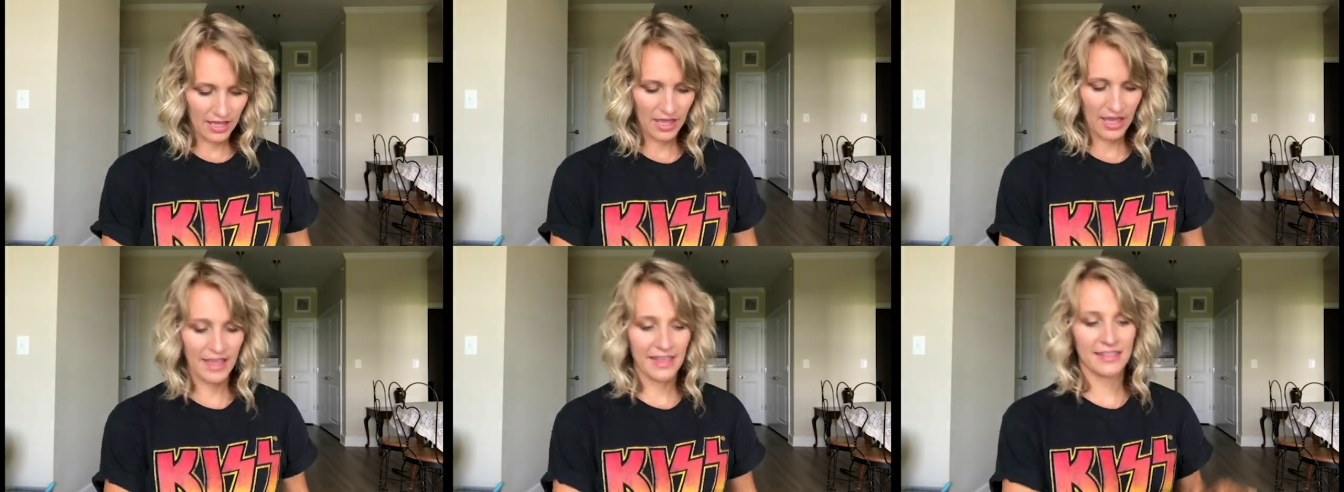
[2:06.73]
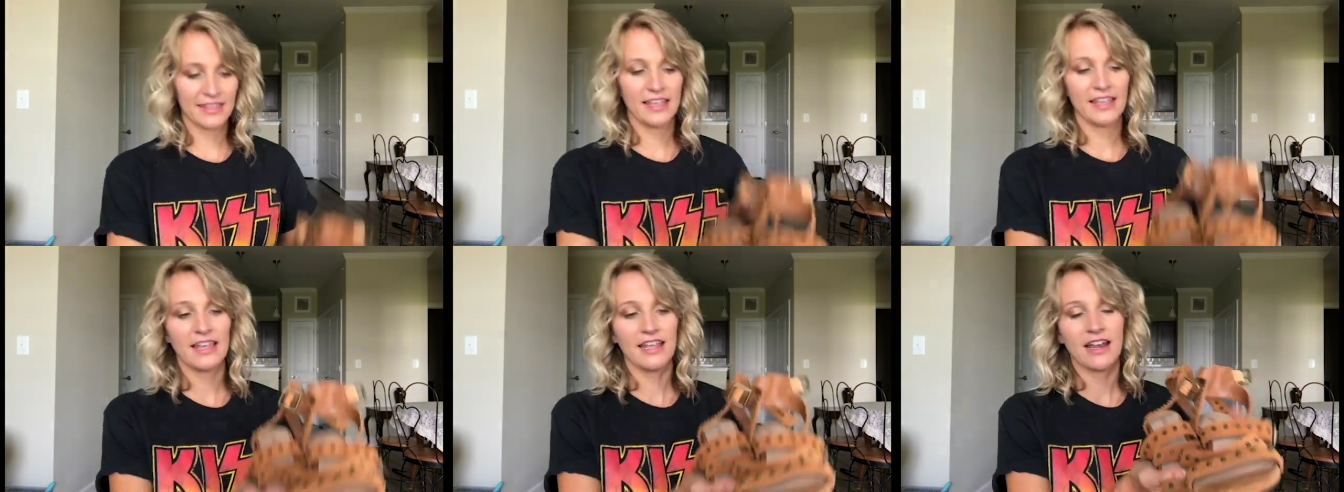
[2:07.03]

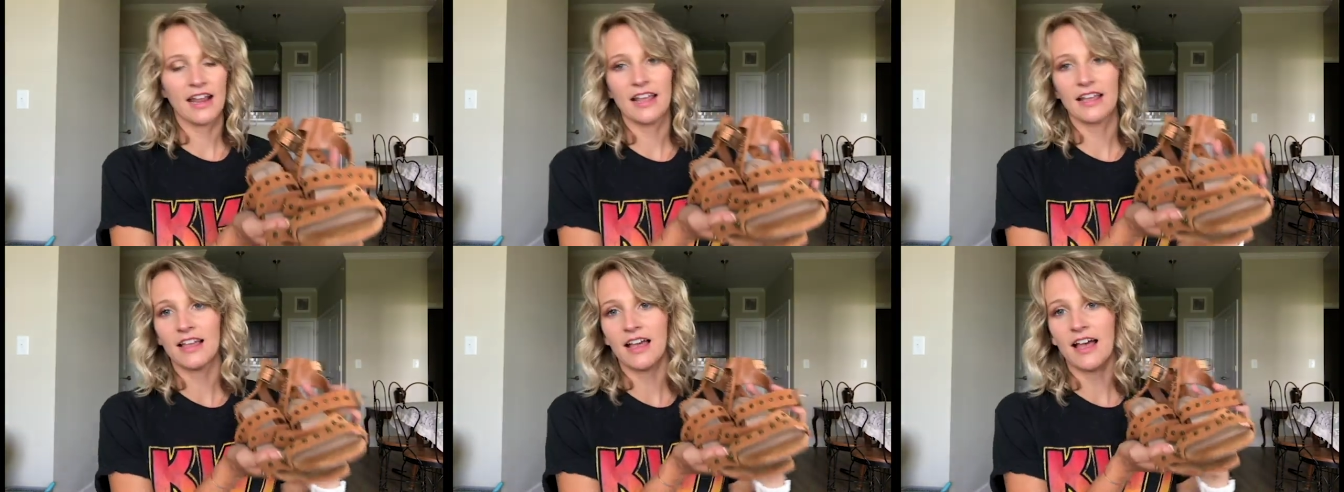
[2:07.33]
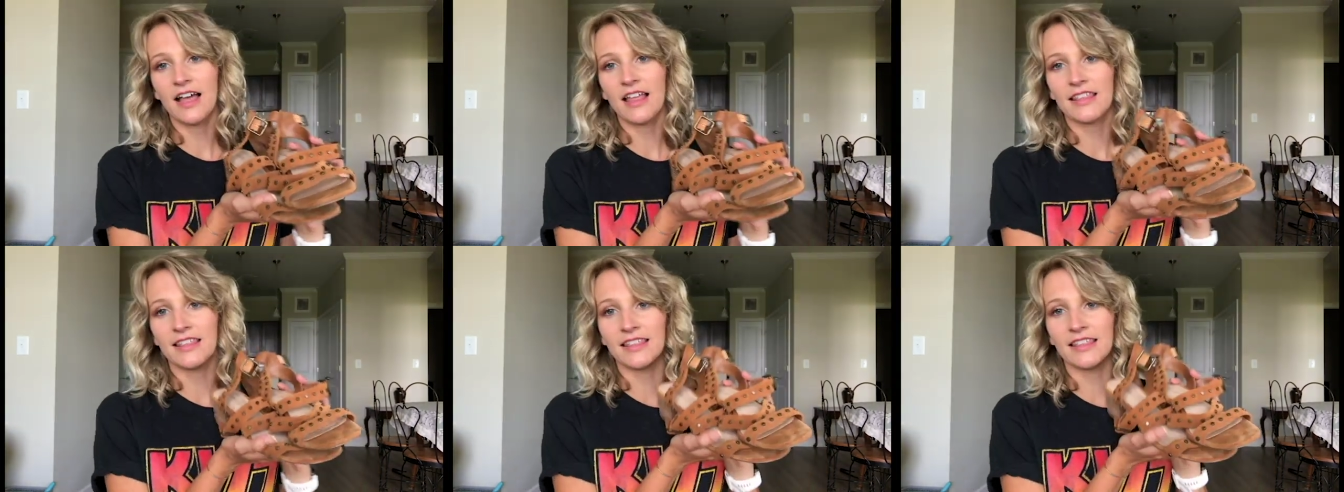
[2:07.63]
and then I
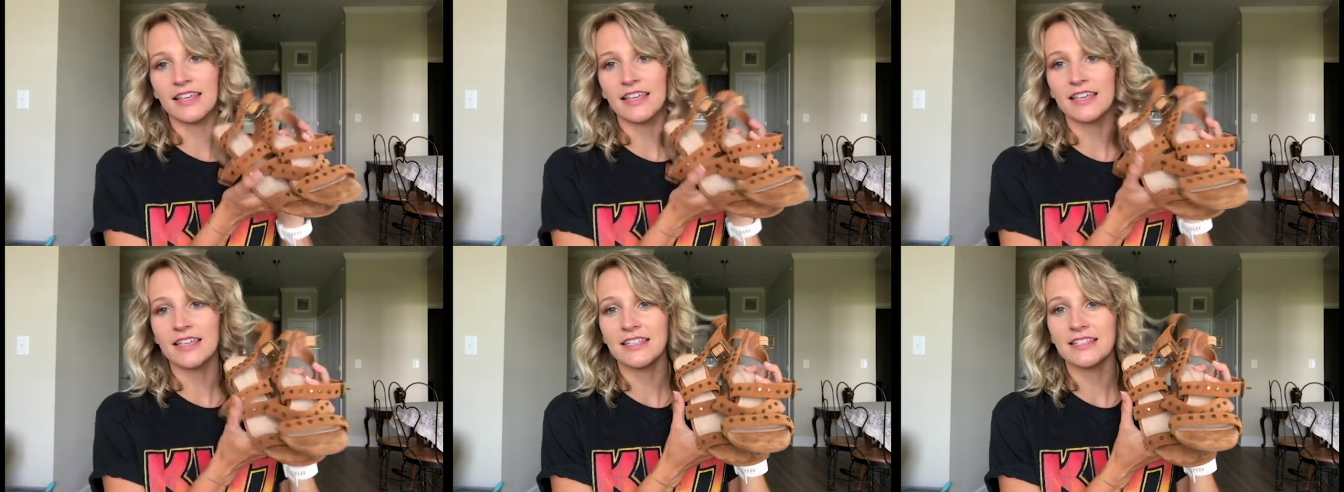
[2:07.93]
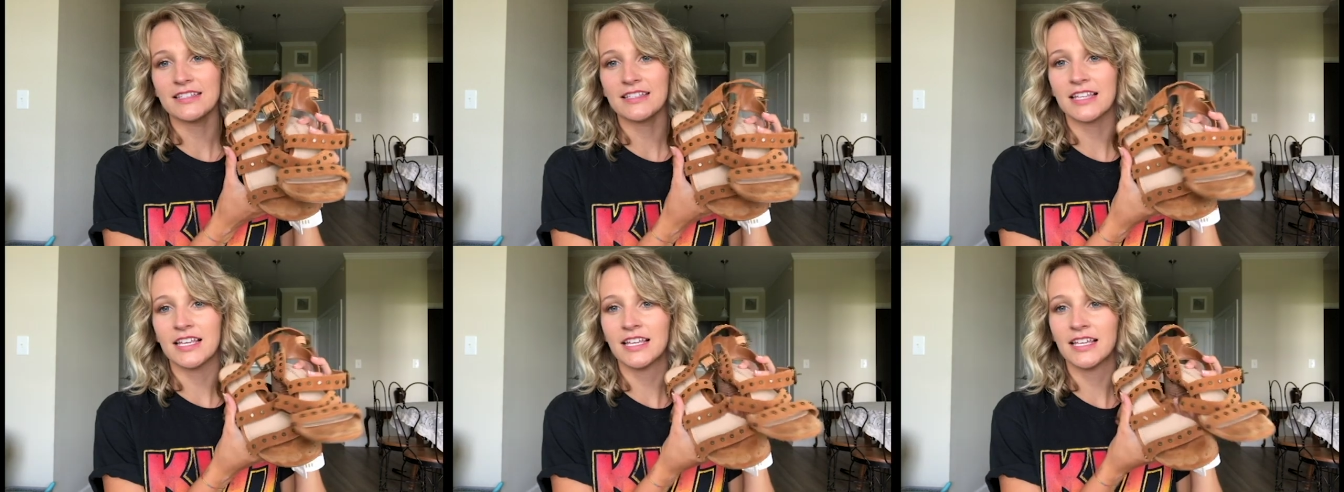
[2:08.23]
got
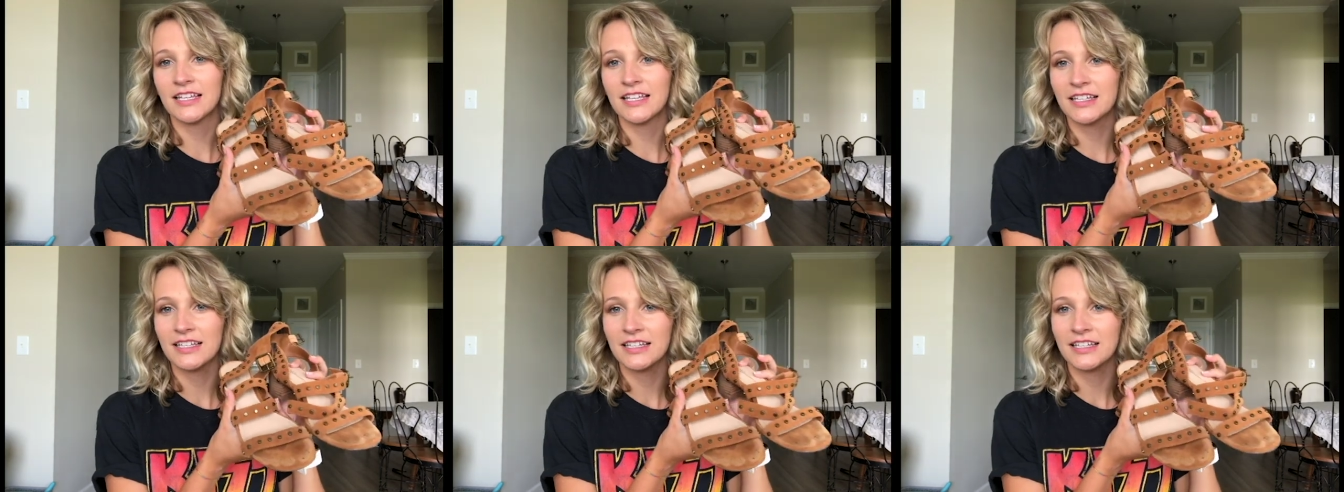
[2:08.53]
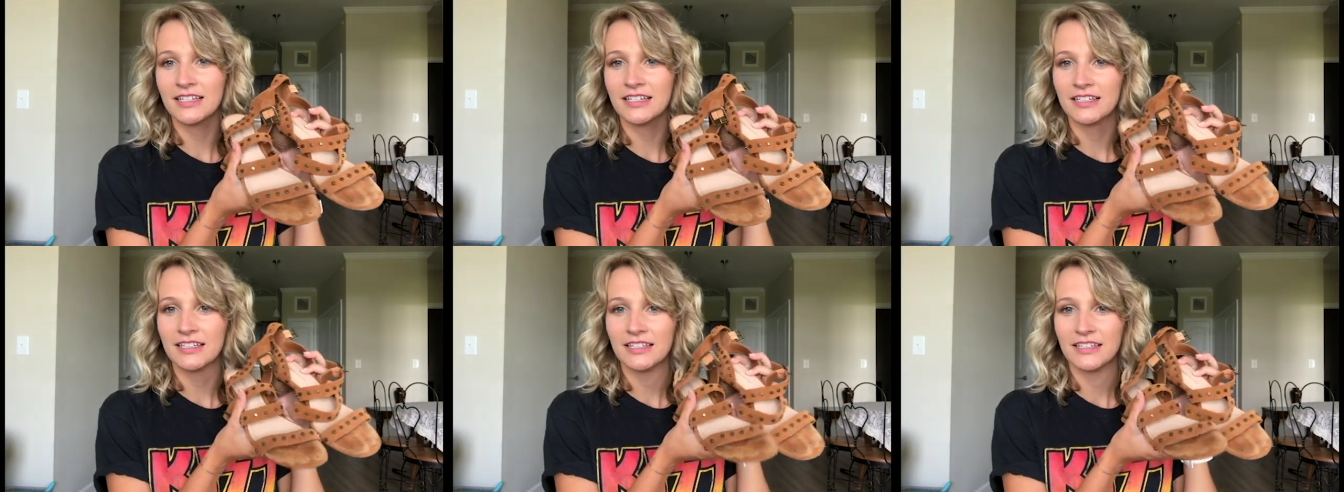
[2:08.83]
these
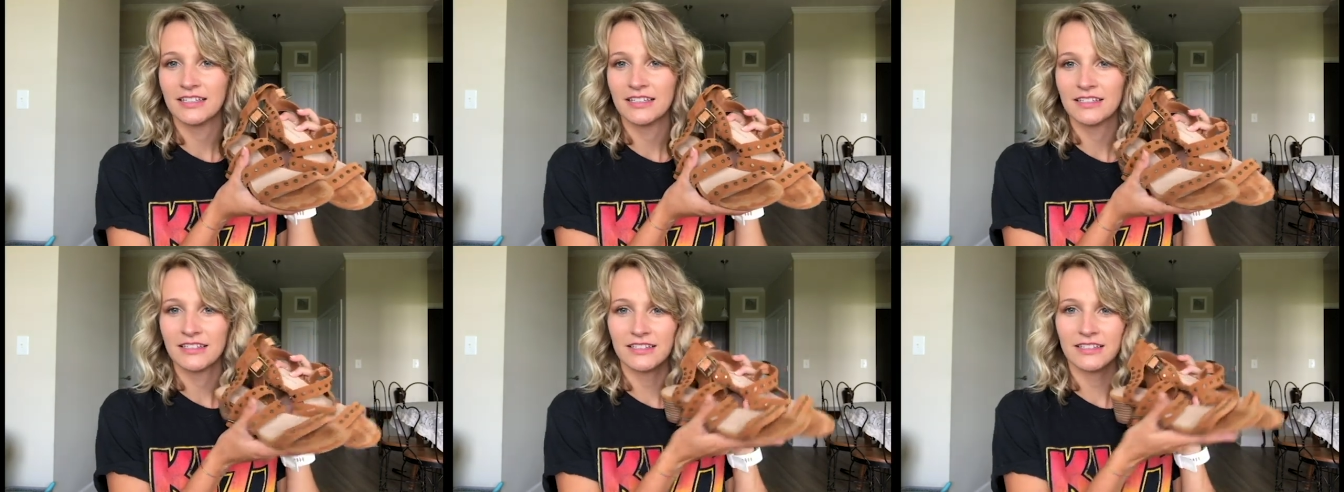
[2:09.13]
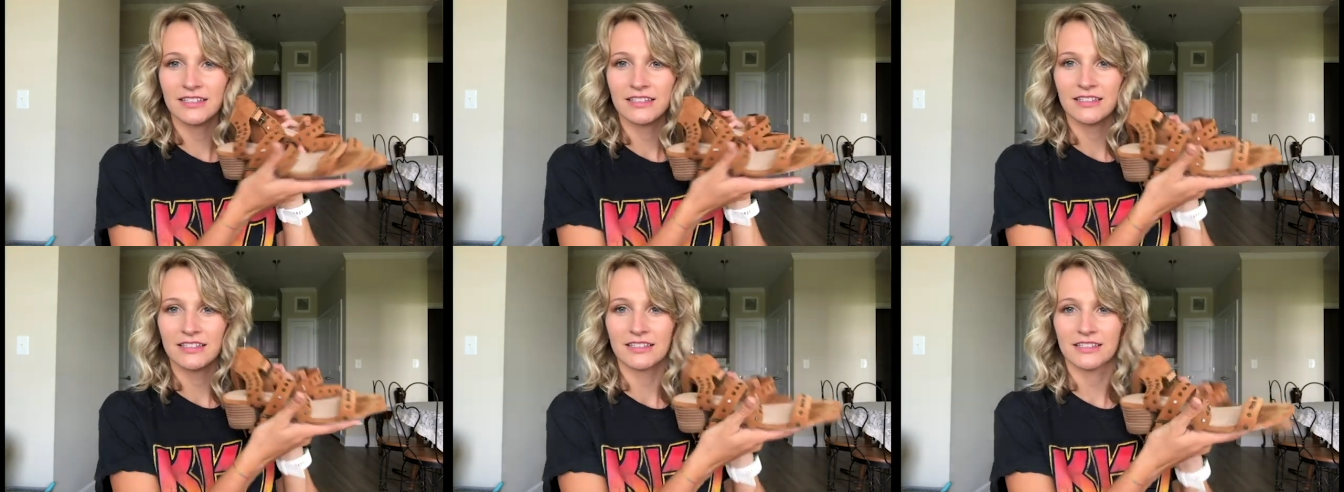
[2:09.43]

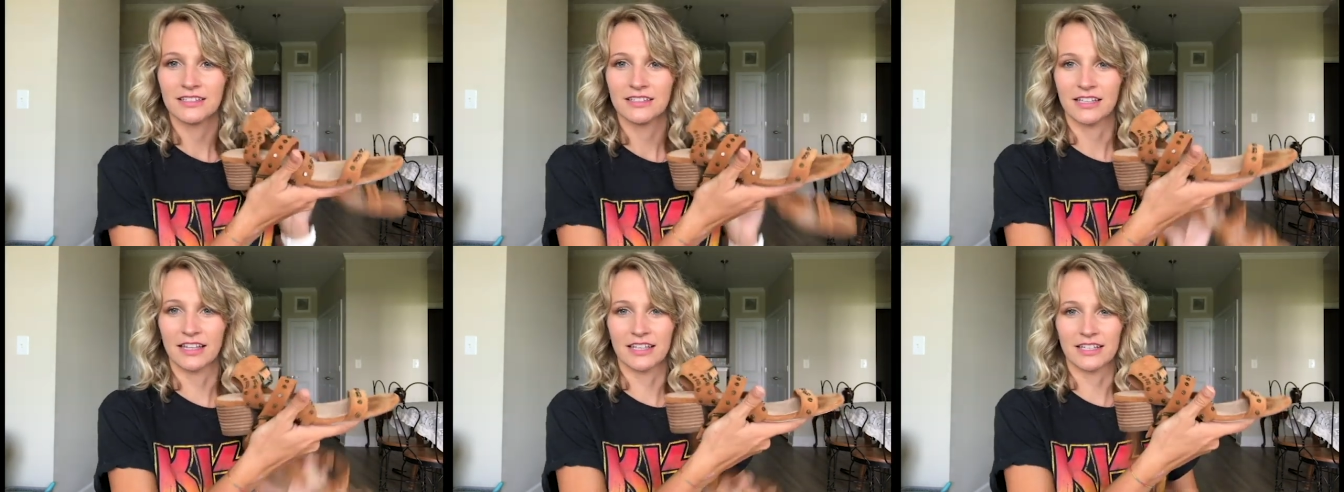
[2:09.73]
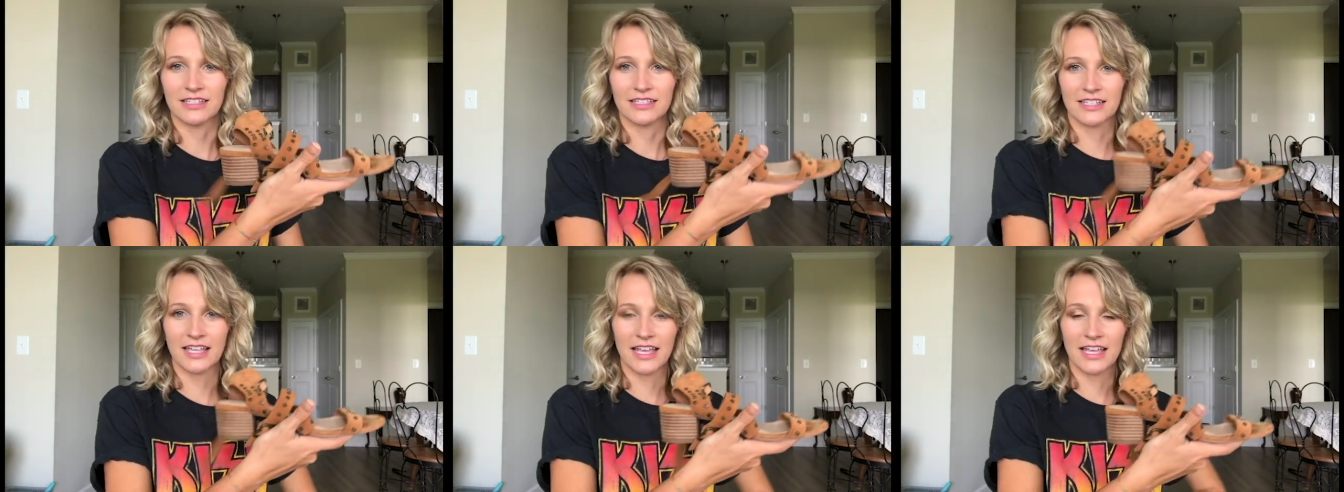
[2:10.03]
like
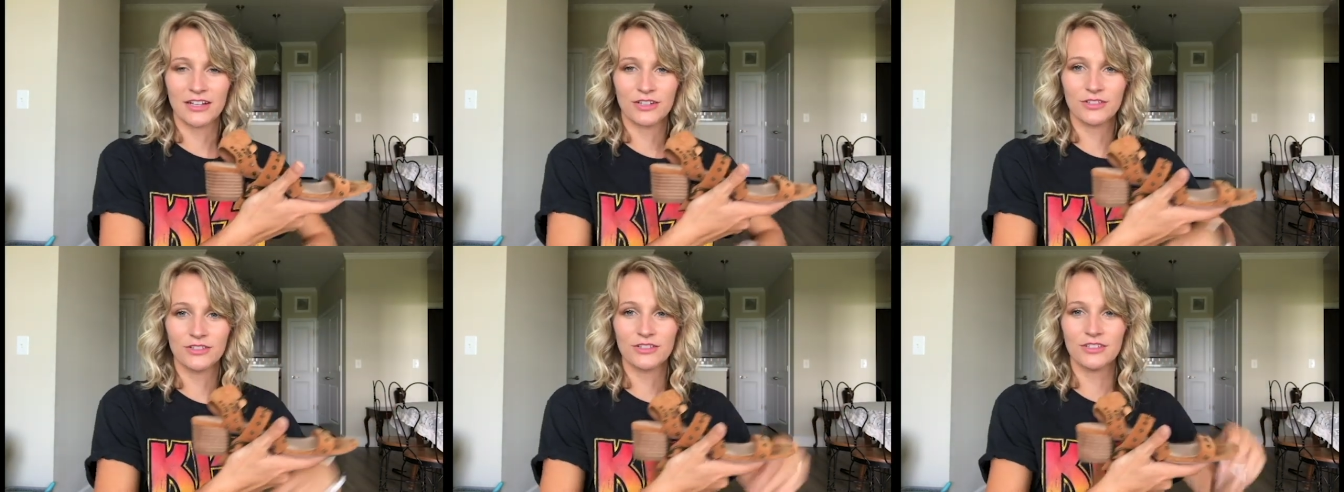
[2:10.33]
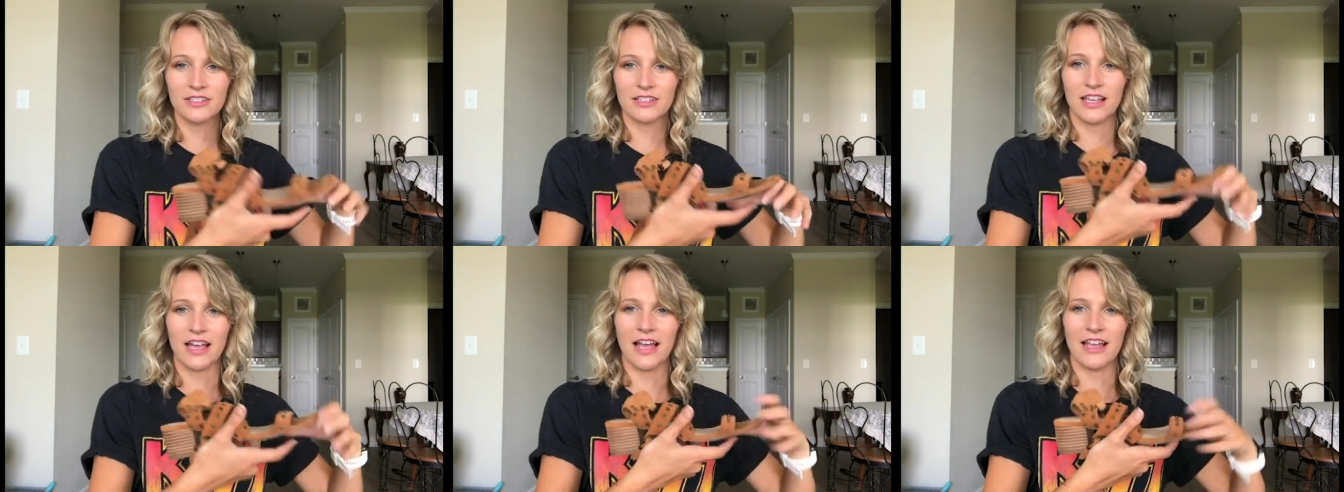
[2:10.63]

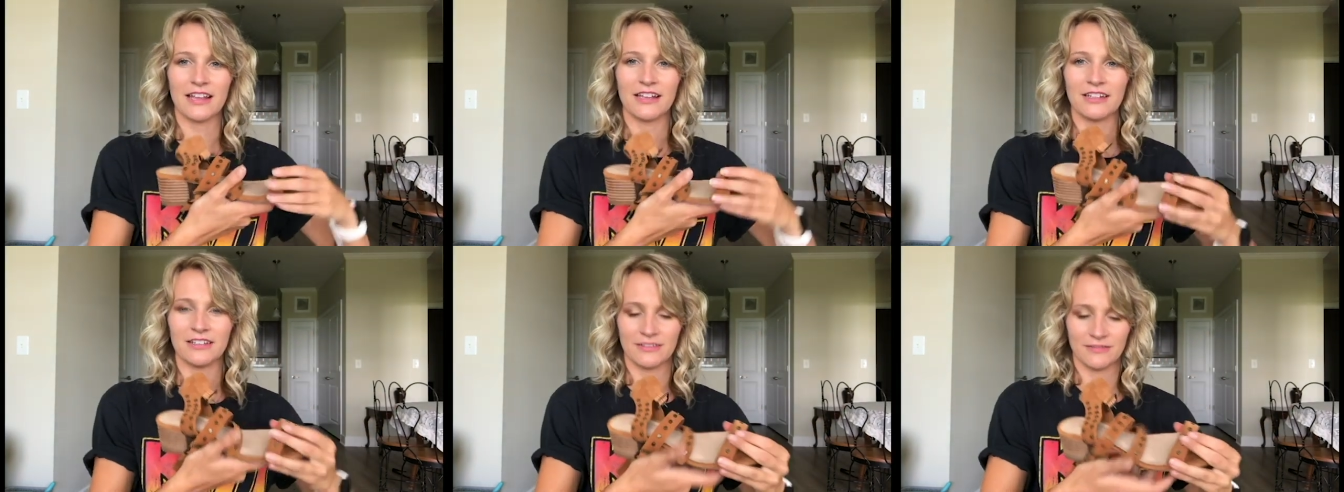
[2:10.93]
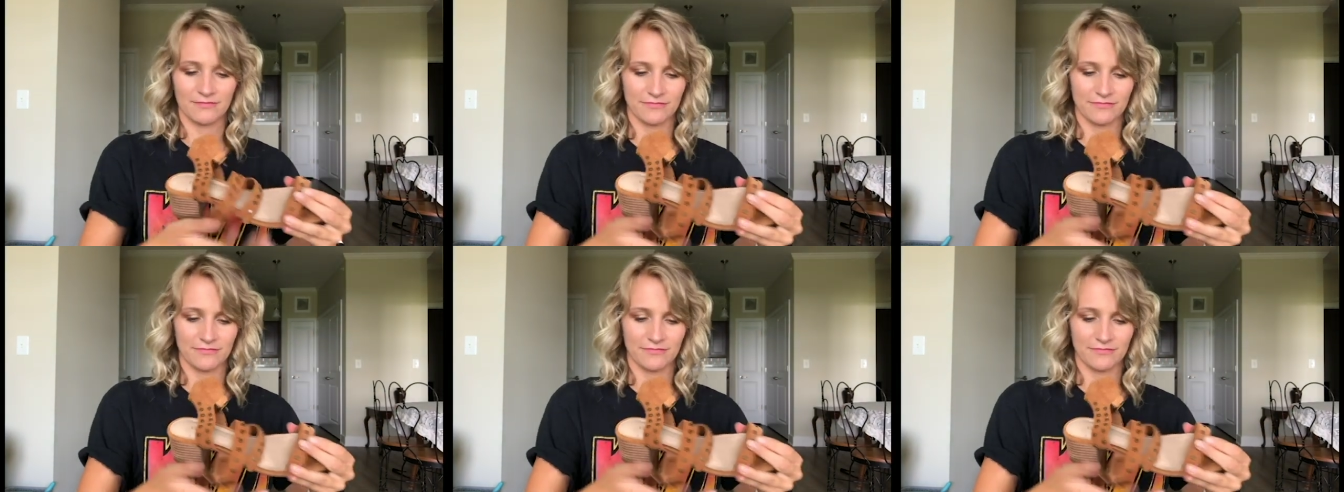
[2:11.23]
sandals I